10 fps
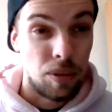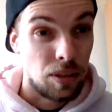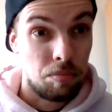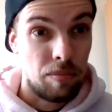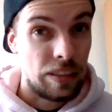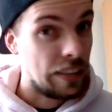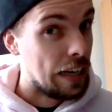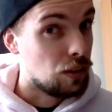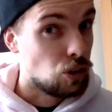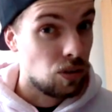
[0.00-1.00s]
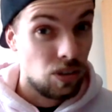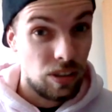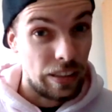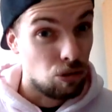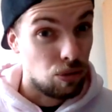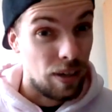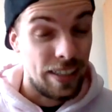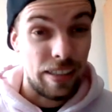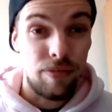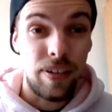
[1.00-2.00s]
it, but Escatos sounds
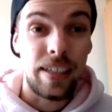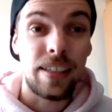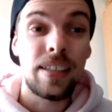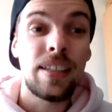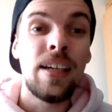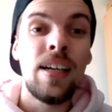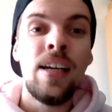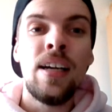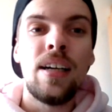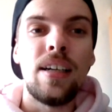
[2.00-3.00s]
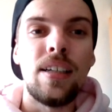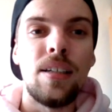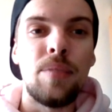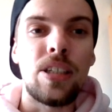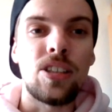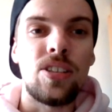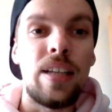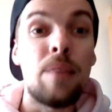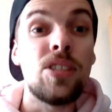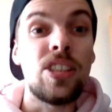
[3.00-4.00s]
right, I think, because the
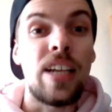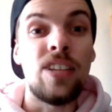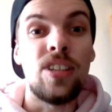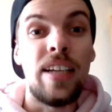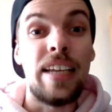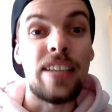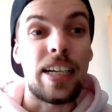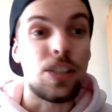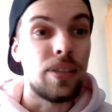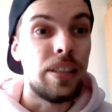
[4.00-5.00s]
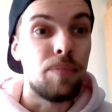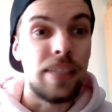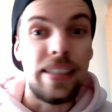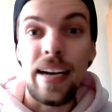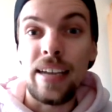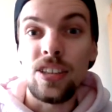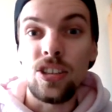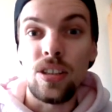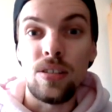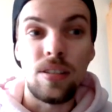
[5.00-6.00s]
Nemesis engine is actually pretty nice.
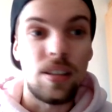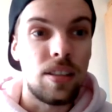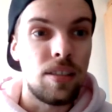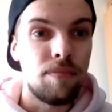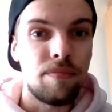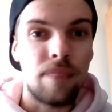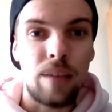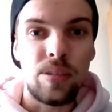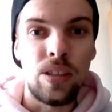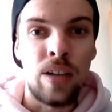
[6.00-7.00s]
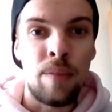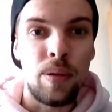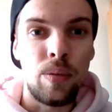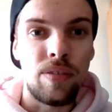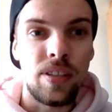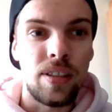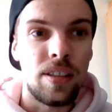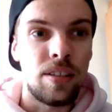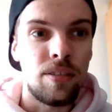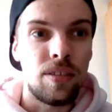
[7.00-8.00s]
So I'm still happy with
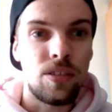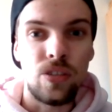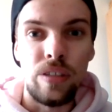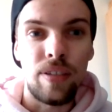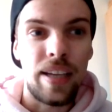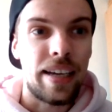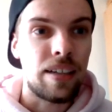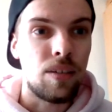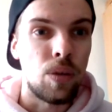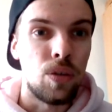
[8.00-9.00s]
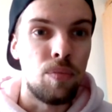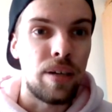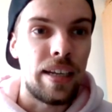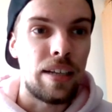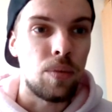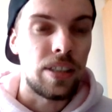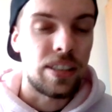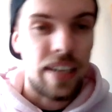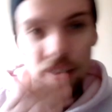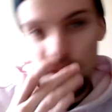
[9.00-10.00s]
the 3 flag, 1 umbrella, and 1
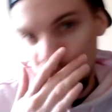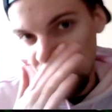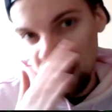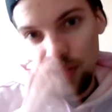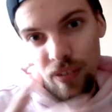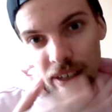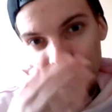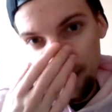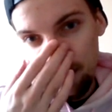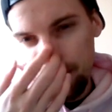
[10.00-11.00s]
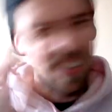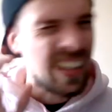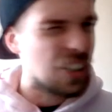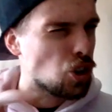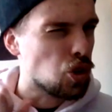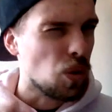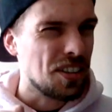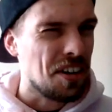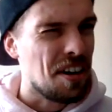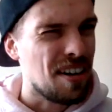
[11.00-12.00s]
Escatos. That is fine,
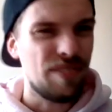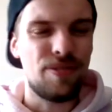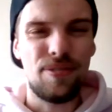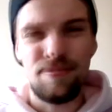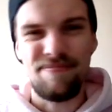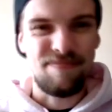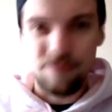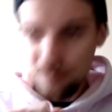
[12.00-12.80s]
sort of.